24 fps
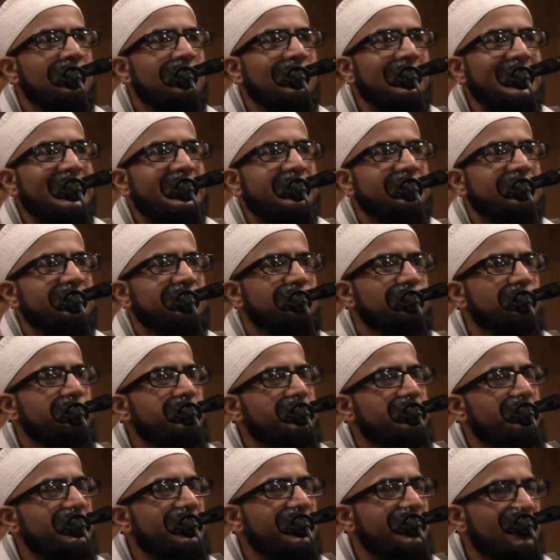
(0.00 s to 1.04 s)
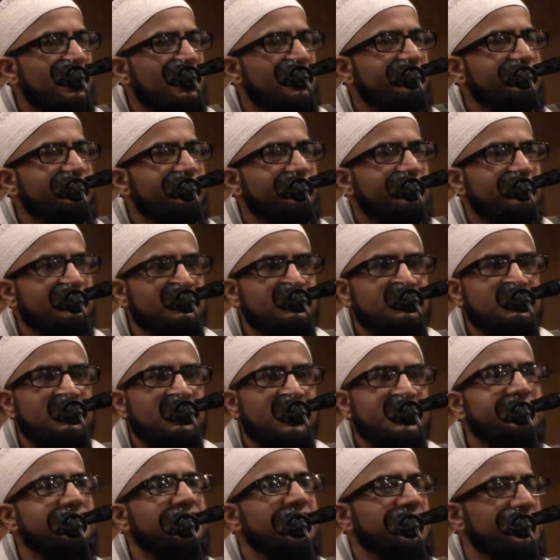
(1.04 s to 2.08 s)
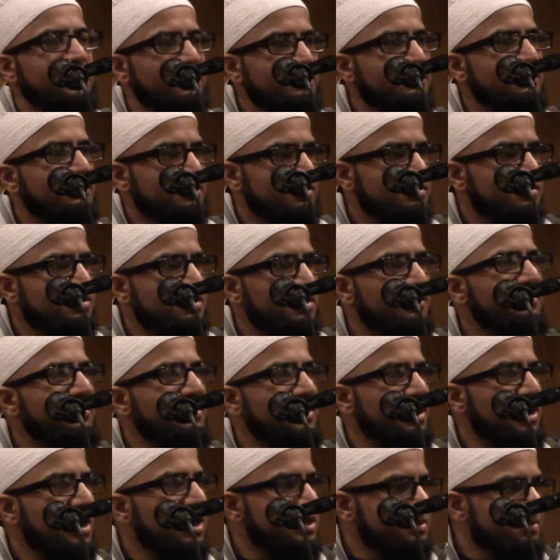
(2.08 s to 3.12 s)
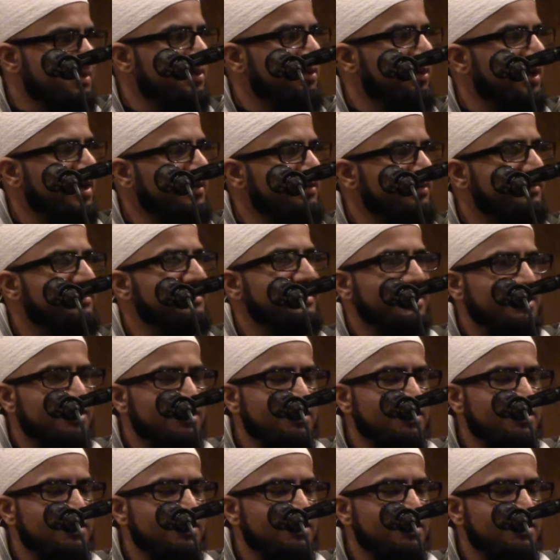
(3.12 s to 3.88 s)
like there's two people in love, let's say, definitely husband-wife,